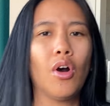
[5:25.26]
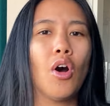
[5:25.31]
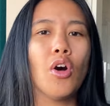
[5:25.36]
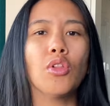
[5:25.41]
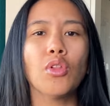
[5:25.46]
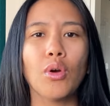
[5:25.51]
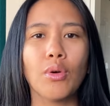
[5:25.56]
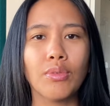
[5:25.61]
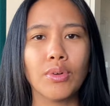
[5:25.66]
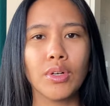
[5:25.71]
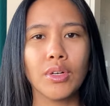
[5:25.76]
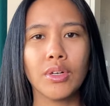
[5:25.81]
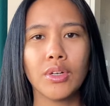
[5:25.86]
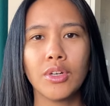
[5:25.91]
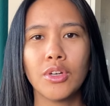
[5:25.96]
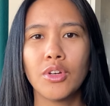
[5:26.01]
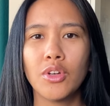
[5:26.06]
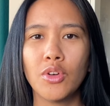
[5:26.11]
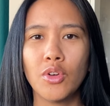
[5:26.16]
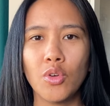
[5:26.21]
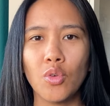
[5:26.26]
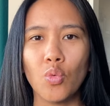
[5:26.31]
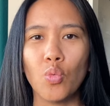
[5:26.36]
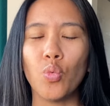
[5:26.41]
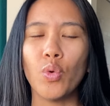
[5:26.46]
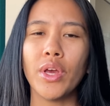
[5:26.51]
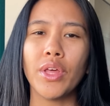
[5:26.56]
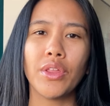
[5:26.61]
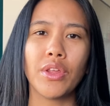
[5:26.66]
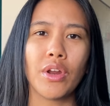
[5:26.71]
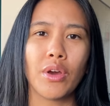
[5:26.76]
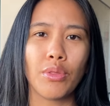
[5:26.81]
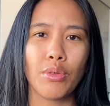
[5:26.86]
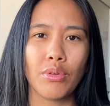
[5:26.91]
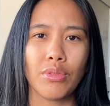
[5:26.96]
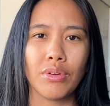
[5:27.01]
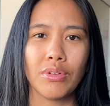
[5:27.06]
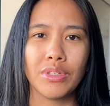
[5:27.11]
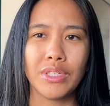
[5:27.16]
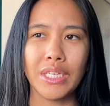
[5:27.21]
all over with another
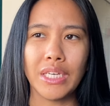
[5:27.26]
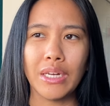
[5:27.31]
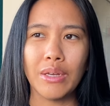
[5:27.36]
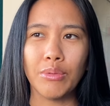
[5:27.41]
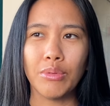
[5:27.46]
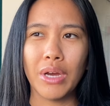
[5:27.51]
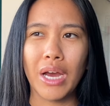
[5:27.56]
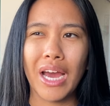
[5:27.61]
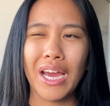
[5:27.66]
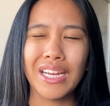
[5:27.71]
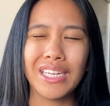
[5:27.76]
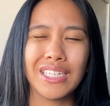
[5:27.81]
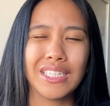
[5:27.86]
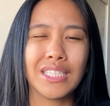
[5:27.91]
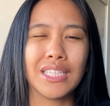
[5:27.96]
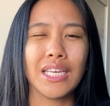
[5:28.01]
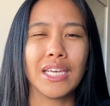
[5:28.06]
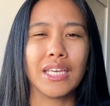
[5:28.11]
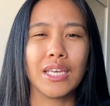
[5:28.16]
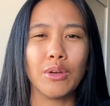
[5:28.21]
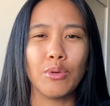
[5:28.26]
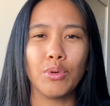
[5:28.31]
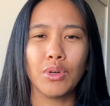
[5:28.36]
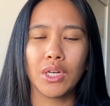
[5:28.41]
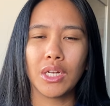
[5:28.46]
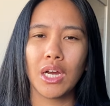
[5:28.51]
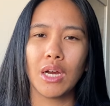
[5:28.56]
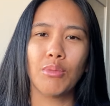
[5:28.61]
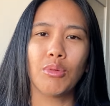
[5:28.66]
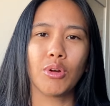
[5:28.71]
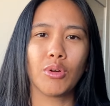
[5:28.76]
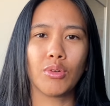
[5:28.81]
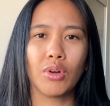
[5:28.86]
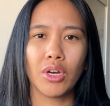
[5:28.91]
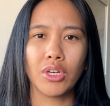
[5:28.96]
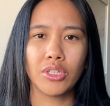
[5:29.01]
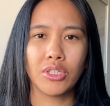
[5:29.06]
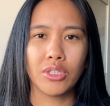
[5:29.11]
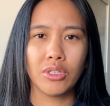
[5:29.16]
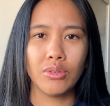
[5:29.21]
13. It, I just think it would come
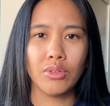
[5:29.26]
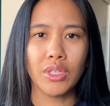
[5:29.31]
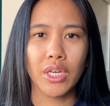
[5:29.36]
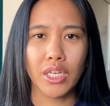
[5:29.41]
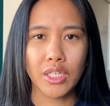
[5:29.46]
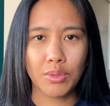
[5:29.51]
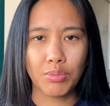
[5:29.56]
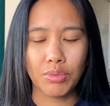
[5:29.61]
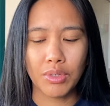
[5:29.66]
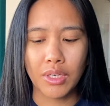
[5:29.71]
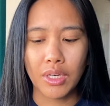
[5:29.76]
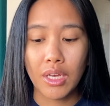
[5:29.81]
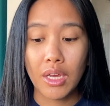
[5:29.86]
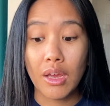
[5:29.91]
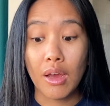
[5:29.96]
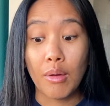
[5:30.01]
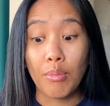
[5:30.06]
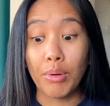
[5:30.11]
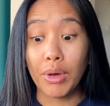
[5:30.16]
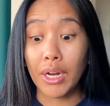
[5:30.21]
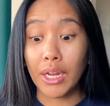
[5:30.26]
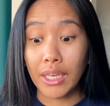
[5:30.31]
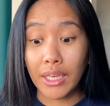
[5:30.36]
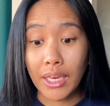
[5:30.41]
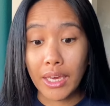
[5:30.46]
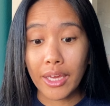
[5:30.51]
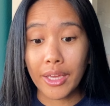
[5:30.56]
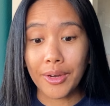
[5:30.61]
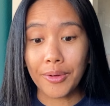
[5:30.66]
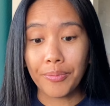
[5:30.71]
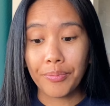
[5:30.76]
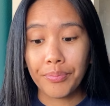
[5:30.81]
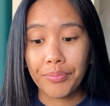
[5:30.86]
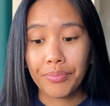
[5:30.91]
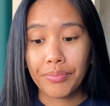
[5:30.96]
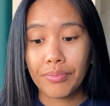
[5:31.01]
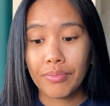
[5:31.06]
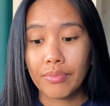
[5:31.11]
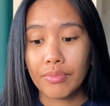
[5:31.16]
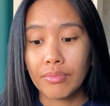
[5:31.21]
across too desperate. But again,
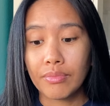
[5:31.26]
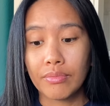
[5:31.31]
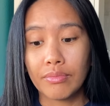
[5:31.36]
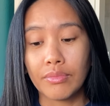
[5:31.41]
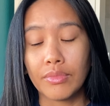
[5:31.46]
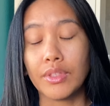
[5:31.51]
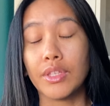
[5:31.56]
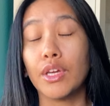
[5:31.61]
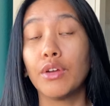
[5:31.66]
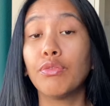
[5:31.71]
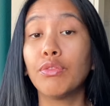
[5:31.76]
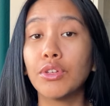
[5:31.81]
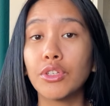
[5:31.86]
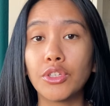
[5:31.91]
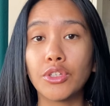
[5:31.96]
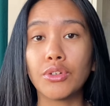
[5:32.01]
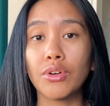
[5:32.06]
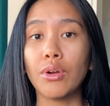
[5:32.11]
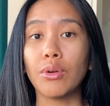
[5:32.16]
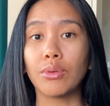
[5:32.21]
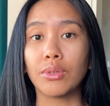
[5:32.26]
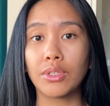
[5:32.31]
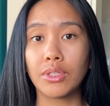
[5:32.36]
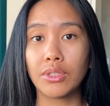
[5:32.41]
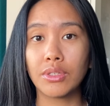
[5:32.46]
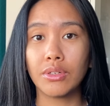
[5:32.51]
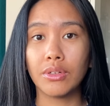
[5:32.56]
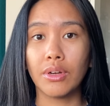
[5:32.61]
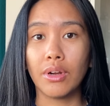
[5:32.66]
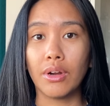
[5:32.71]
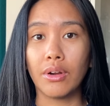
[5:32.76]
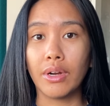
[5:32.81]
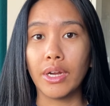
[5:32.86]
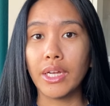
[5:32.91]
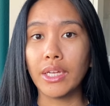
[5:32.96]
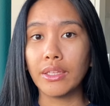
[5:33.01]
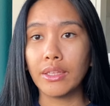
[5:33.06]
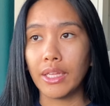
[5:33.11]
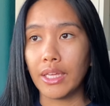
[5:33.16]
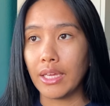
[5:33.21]
different strokes, all
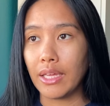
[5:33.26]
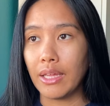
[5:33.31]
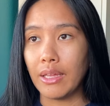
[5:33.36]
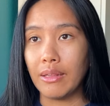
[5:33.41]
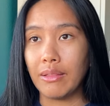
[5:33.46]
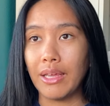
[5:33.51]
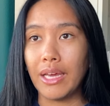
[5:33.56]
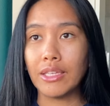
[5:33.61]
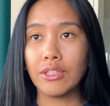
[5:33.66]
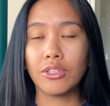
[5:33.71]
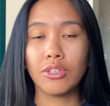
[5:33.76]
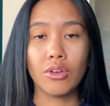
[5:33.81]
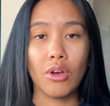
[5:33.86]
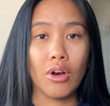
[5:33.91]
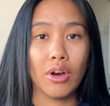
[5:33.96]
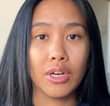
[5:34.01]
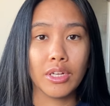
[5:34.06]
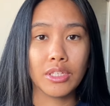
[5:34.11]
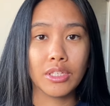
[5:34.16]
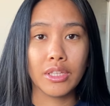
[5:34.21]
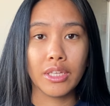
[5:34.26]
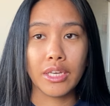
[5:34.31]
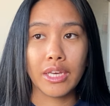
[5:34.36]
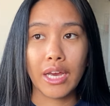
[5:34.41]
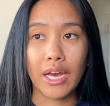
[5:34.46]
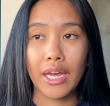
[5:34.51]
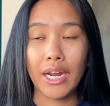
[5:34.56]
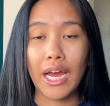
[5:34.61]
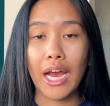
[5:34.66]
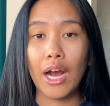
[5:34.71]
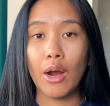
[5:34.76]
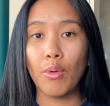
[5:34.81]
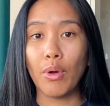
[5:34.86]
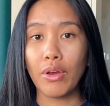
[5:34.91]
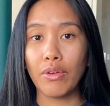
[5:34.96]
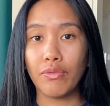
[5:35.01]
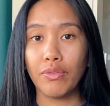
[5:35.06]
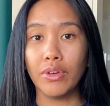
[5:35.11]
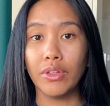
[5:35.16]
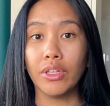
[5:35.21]
right? Like that's honestly kind of how
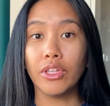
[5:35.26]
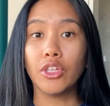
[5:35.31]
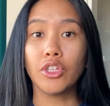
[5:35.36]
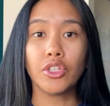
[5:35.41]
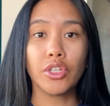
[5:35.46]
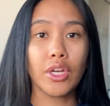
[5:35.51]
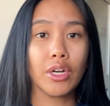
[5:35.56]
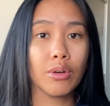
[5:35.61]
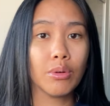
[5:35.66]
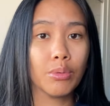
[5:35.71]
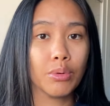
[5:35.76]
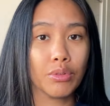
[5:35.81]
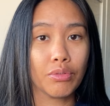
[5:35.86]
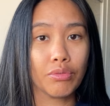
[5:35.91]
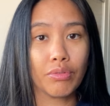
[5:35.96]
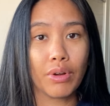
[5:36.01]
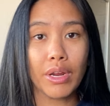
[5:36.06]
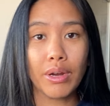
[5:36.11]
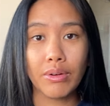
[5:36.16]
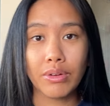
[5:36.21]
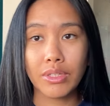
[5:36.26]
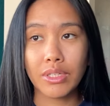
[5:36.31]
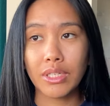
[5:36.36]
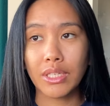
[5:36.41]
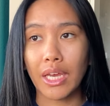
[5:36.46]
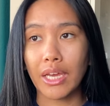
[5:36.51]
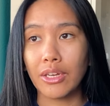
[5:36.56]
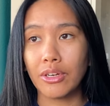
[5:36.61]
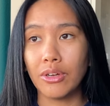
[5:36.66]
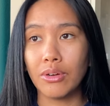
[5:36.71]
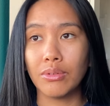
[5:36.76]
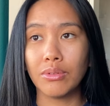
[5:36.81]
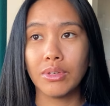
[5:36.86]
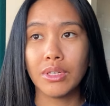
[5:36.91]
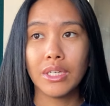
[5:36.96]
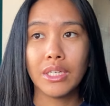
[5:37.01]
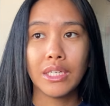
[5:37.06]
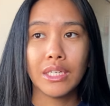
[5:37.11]
I feel in general with fragrances. I don't